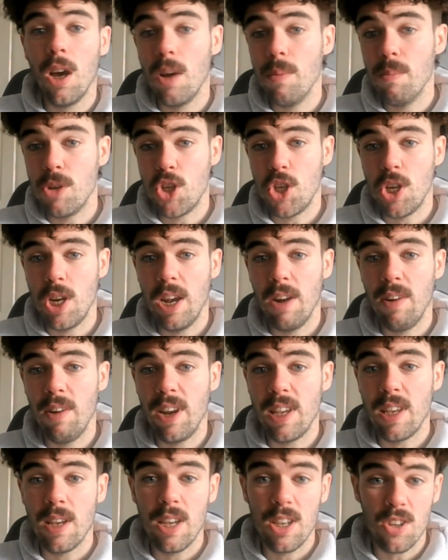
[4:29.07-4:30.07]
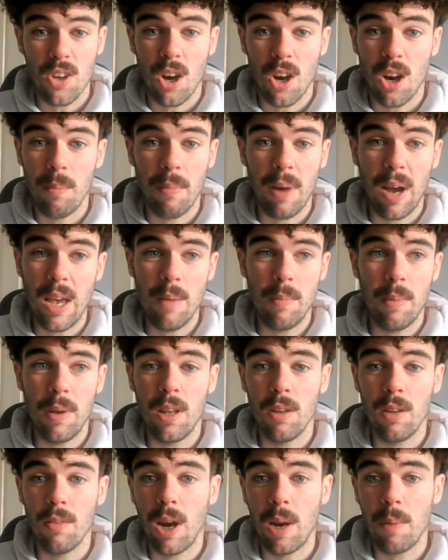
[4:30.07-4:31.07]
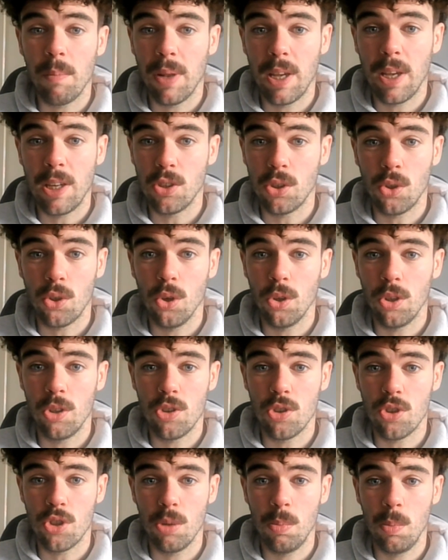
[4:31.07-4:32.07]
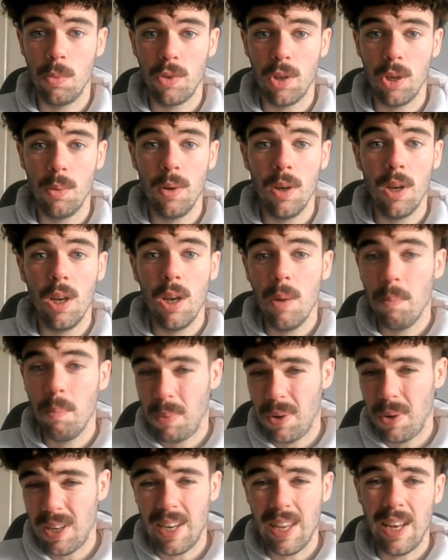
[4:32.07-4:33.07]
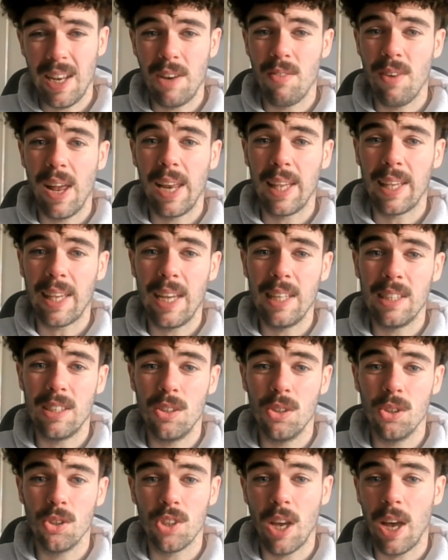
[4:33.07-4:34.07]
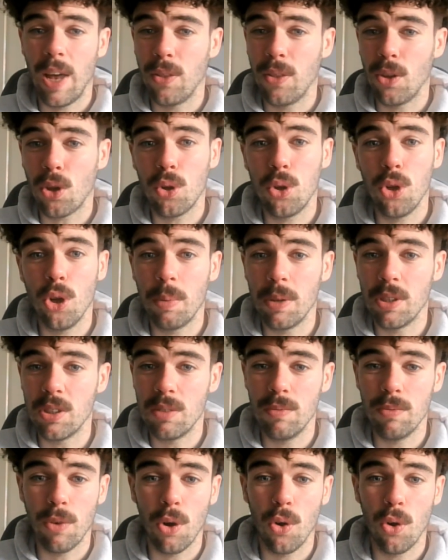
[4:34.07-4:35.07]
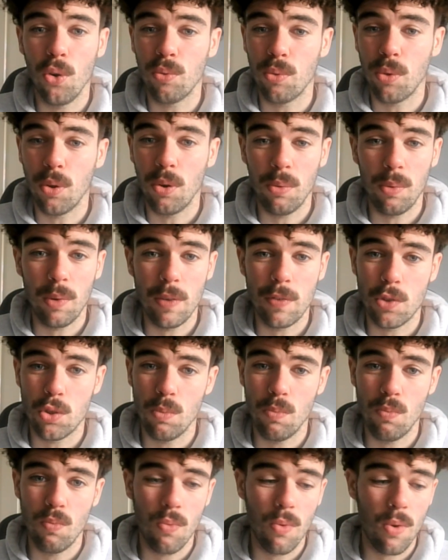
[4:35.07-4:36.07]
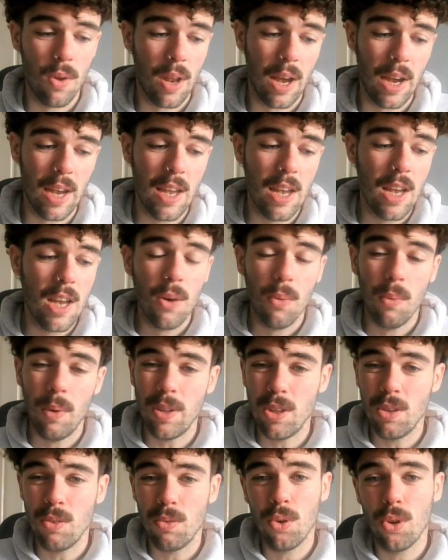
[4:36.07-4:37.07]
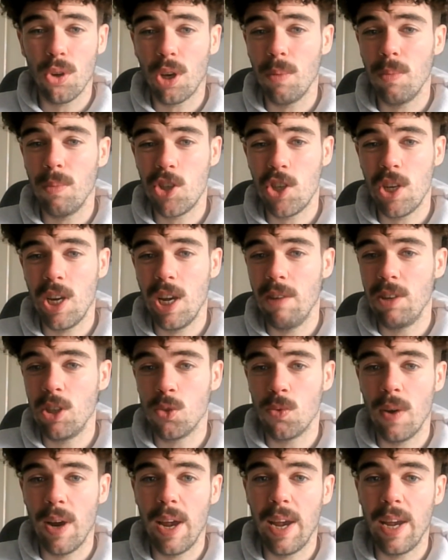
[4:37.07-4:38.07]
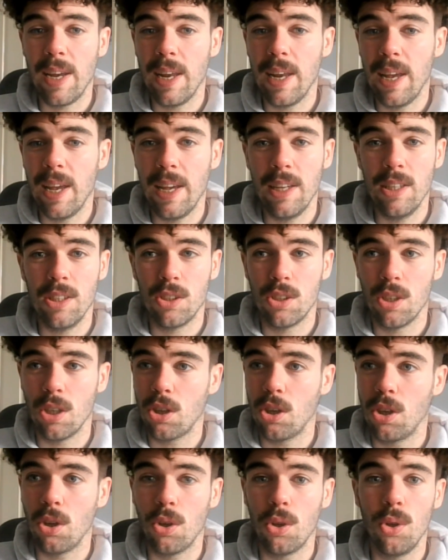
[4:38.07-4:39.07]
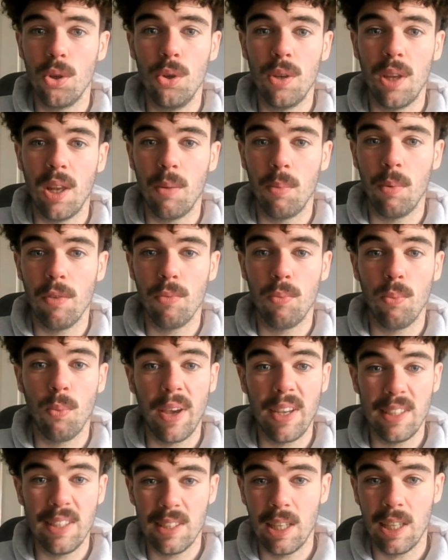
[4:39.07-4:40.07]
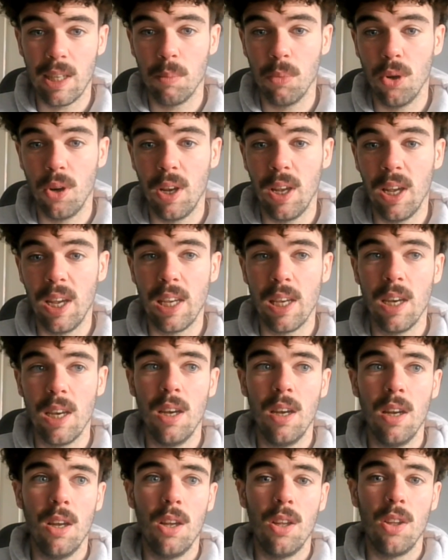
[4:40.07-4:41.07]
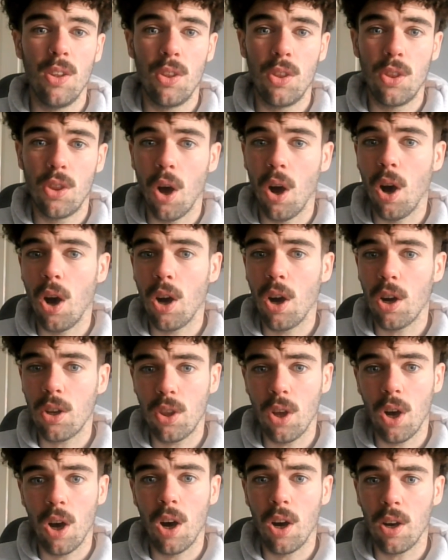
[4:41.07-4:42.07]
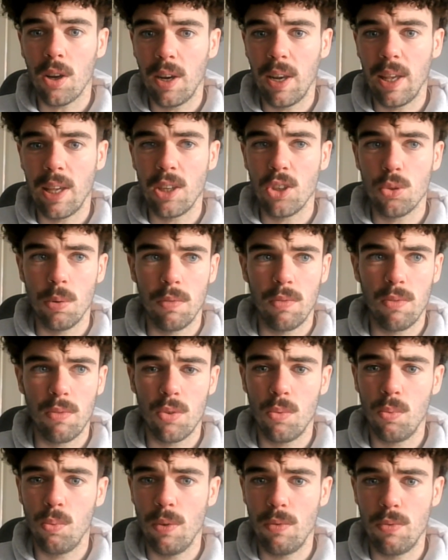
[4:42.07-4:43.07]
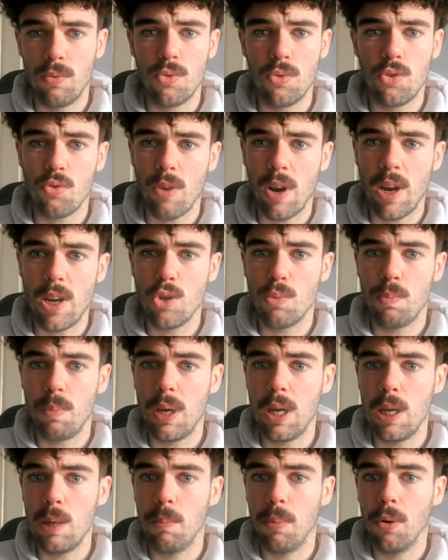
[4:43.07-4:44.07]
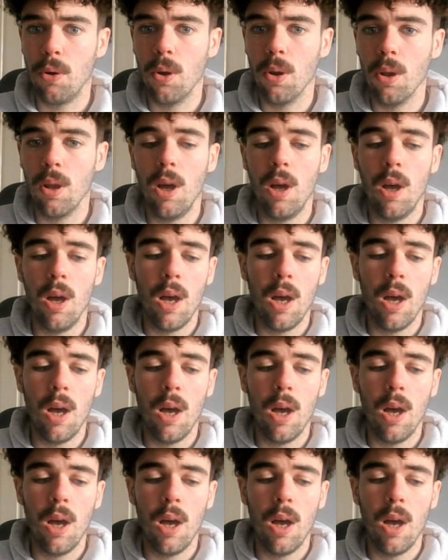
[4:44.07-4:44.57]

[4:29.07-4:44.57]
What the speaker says: Moshiri, his heart might have been in the right place, according to some of you, but he nearly relegated us, and the club is involved with some, like, when you look at Moshiri's reign, it is concluded with wasting money, dark, dark links with strange people,